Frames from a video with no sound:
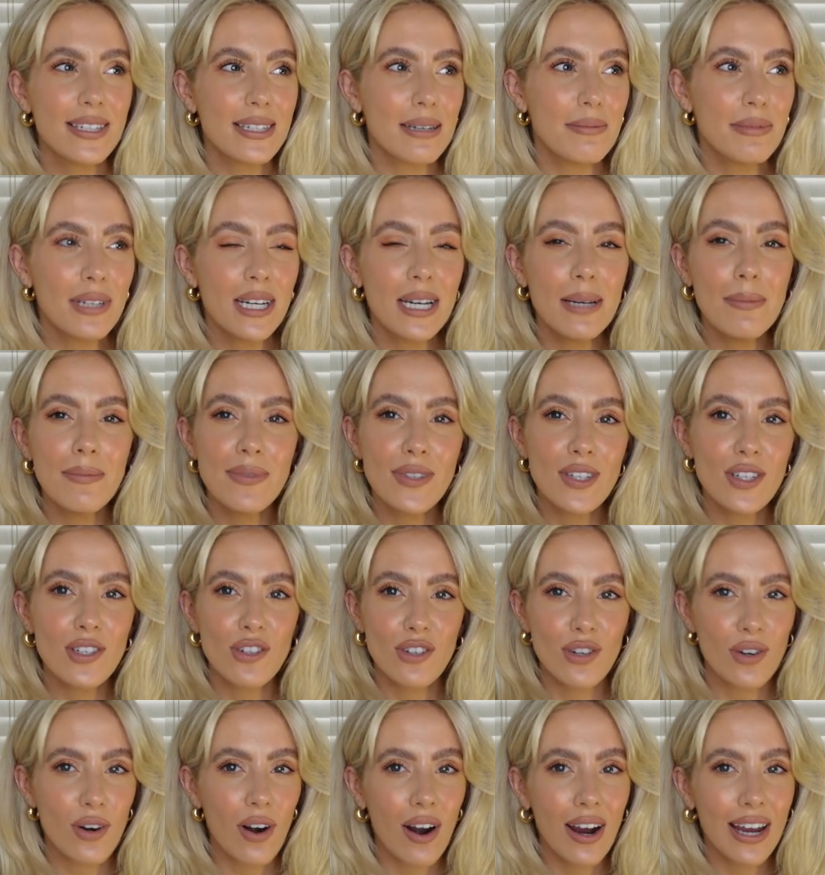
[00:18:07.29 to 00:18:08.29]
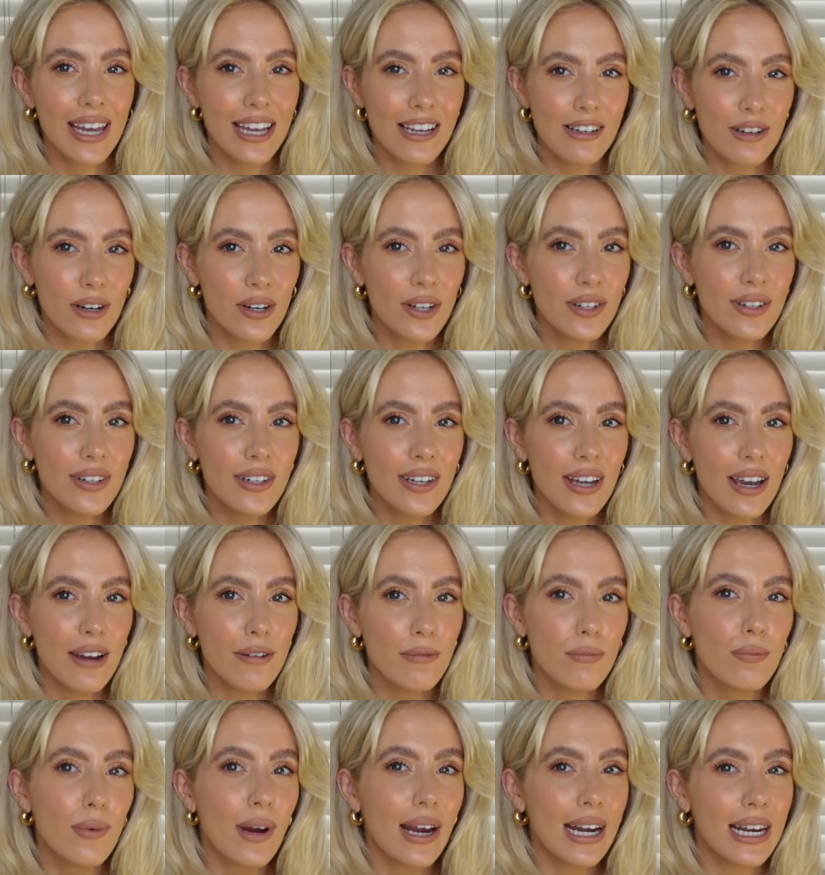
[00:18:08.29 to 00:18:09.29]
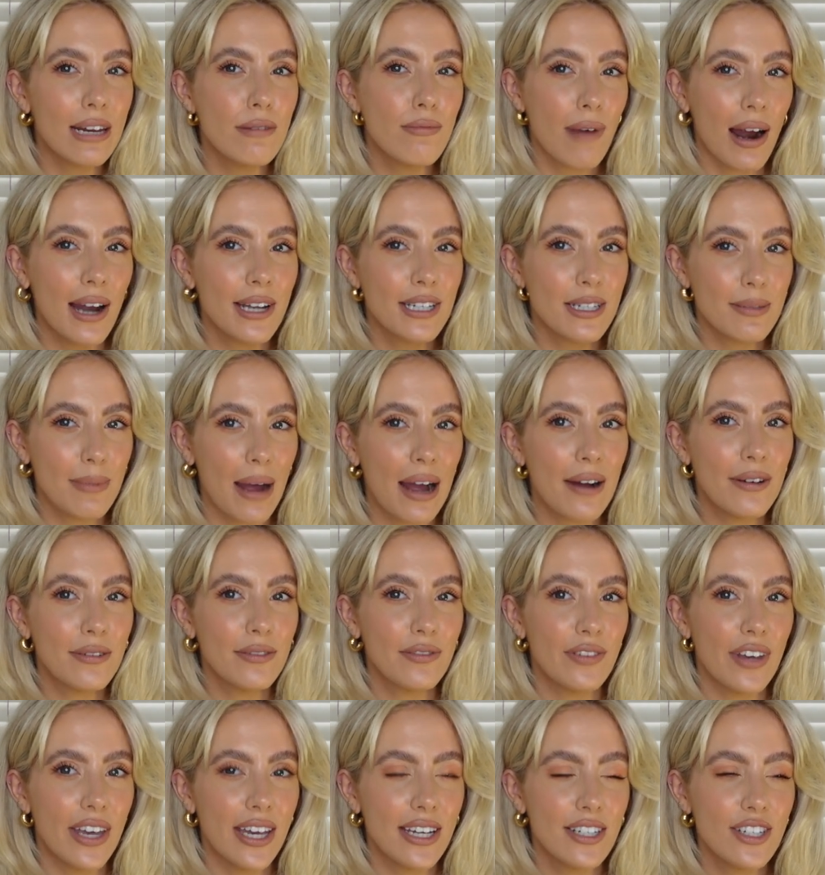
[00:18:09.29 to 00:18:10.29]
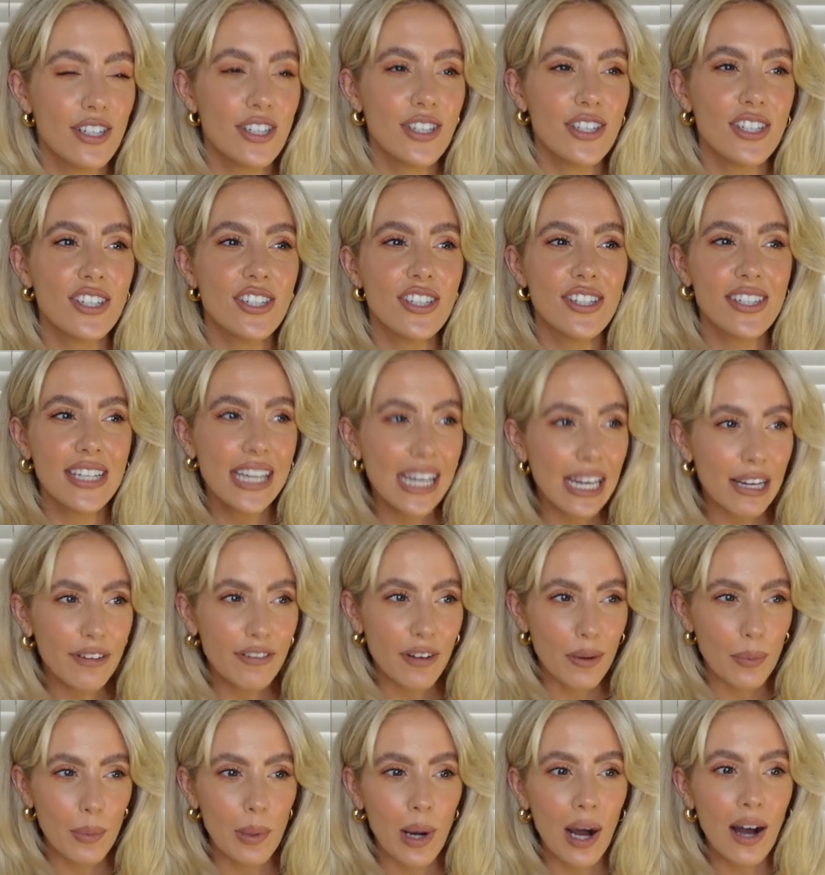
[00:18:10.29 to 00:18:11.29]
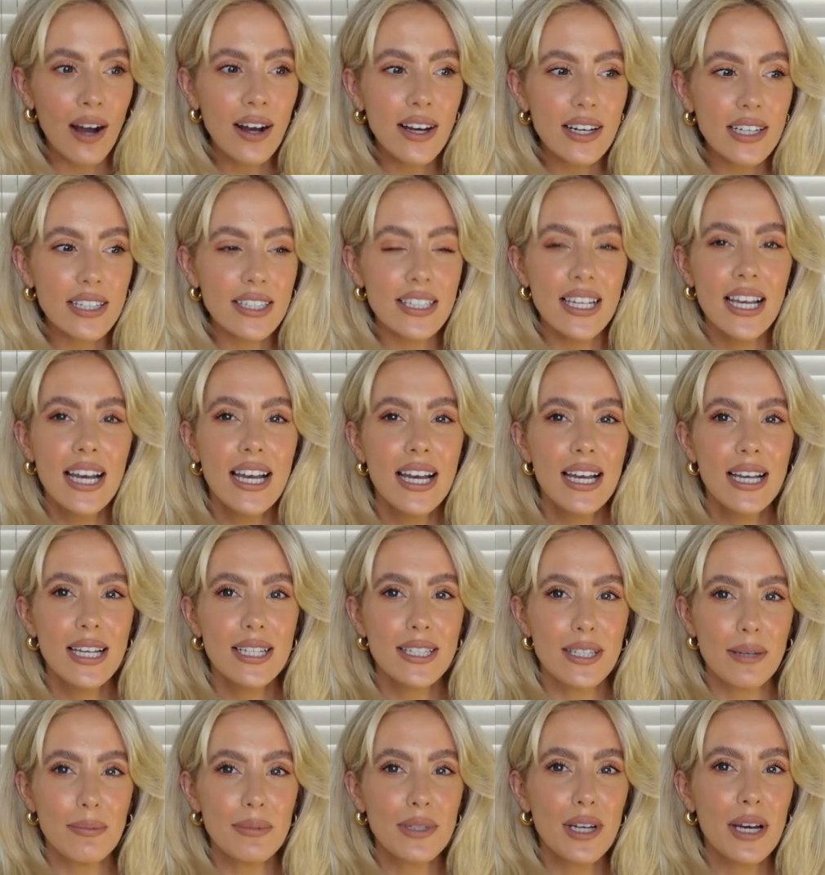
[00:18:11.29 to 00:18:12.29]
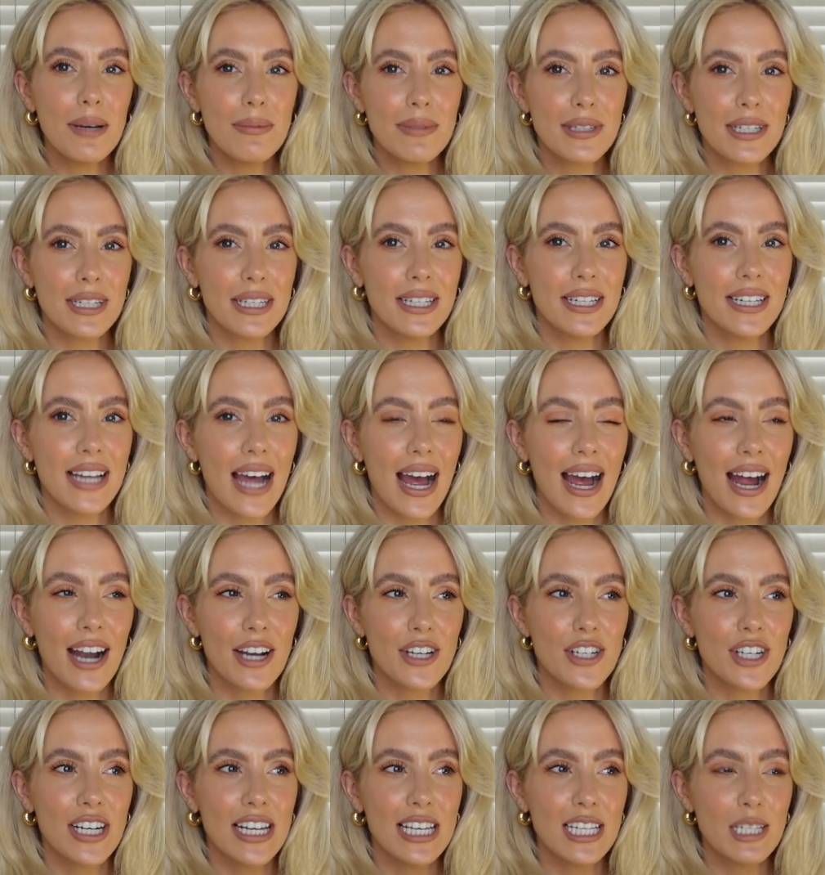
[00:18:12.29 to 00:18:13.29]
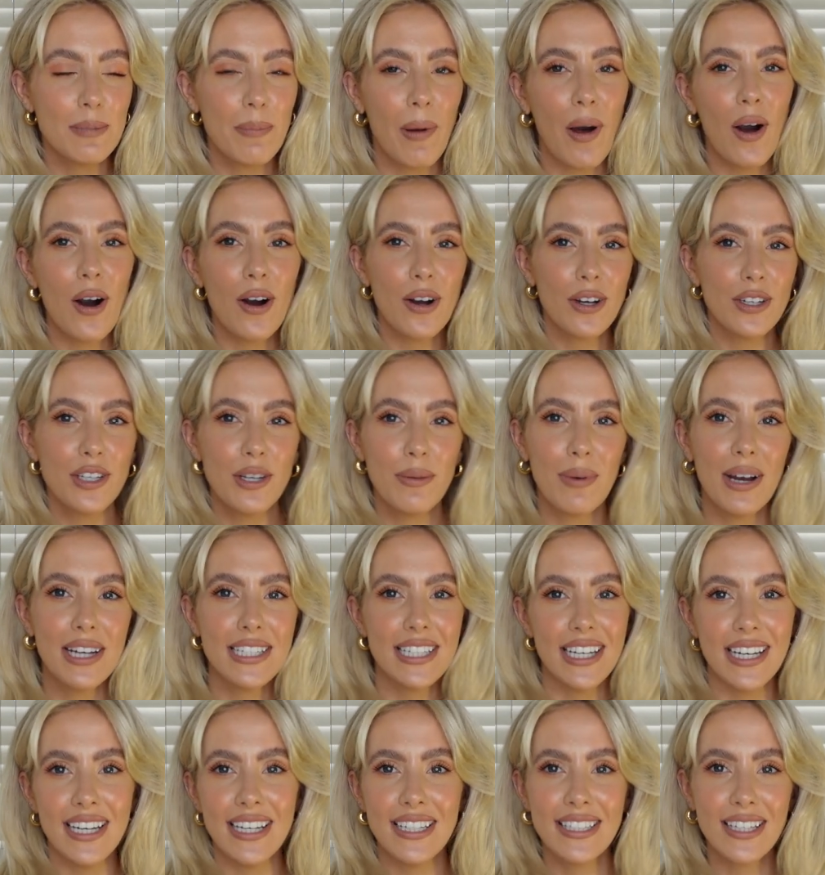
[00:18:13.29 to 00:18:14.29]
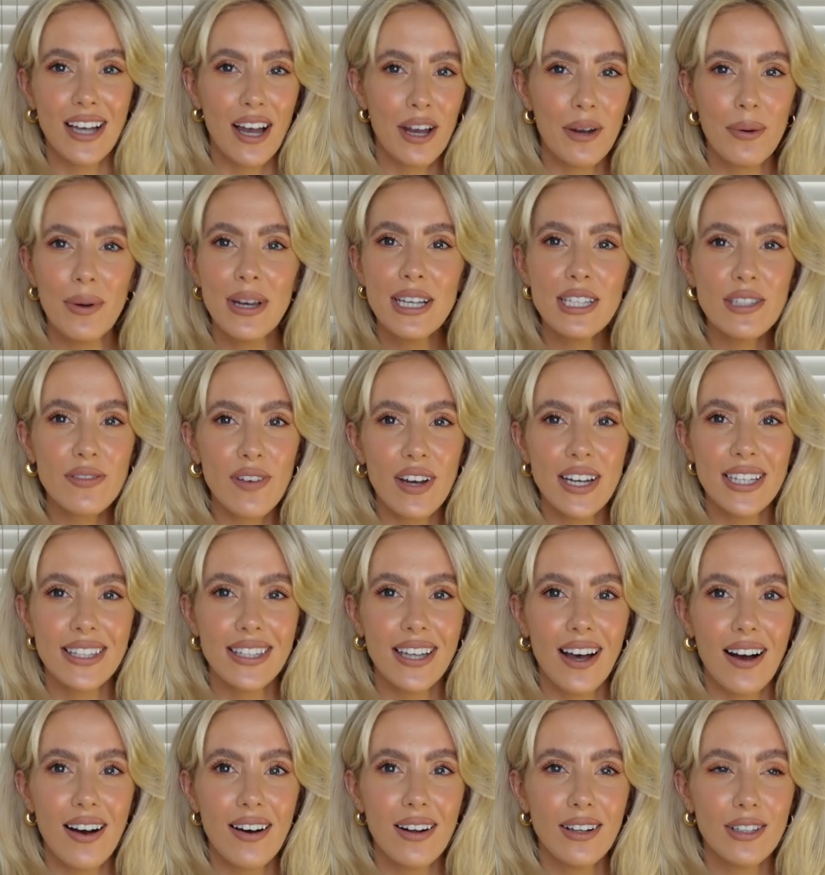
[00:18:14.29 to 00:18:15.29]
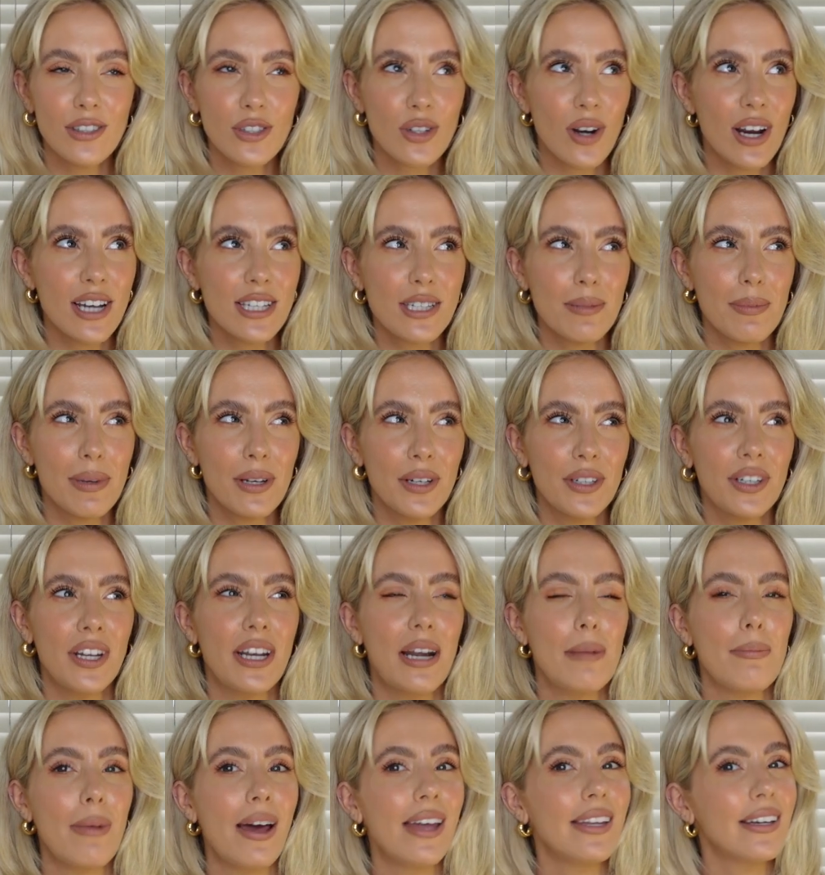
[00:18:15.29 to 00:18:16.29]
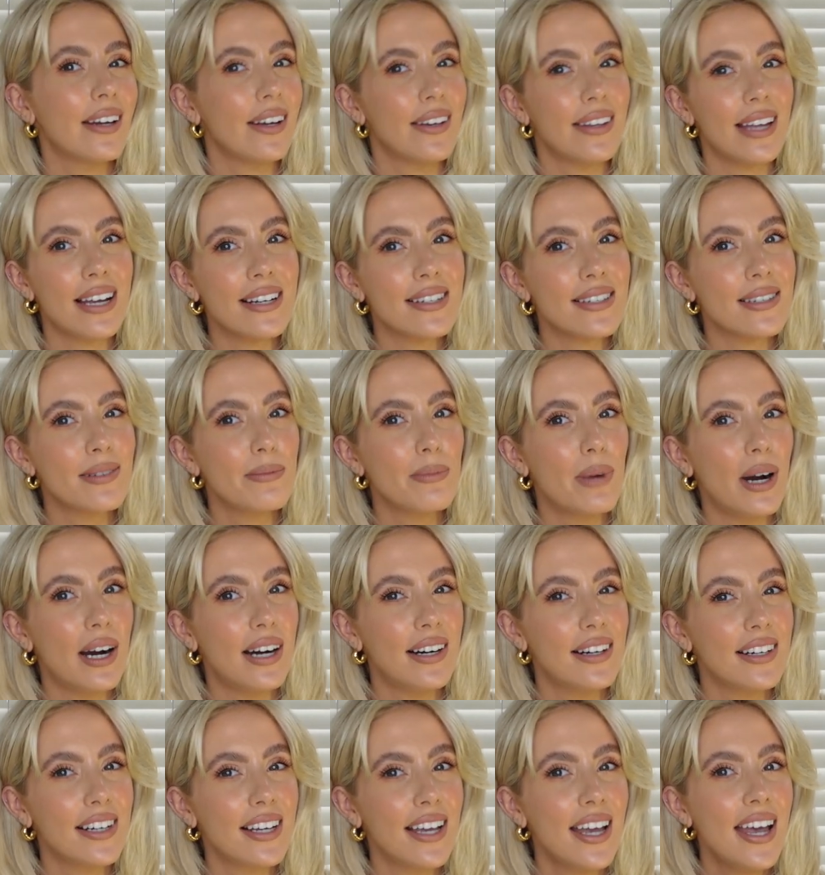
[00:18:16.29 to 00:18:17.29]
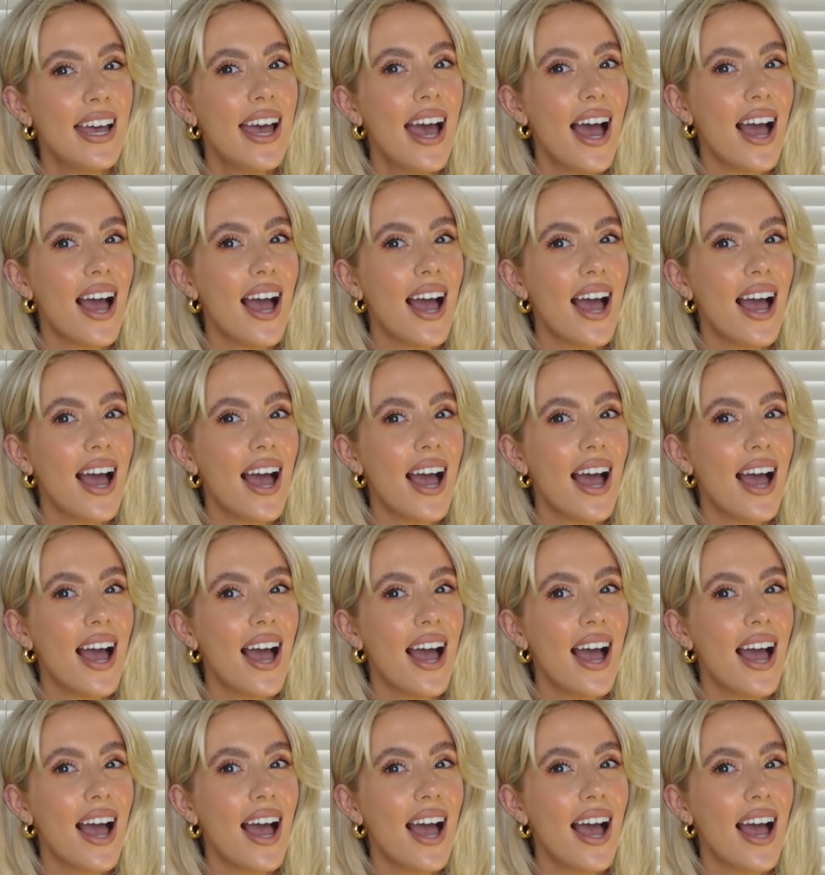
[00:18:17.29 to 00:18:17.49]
Sometimes just trying on a really random outfit just to see if it works sometimes can actually spark new ideas. I always find that I'll try something on and I'm like, no, that doesn't work.